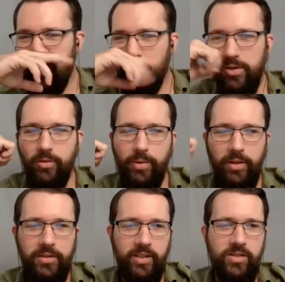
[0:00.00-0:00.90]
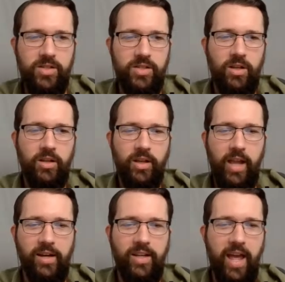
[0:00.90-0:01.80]
Commercial buildings
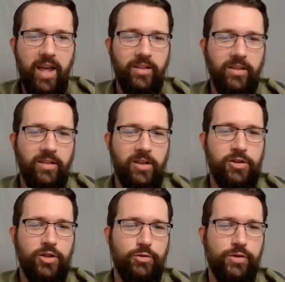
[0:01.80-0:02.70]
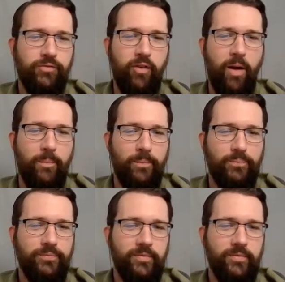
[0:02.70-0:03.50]
can get issues from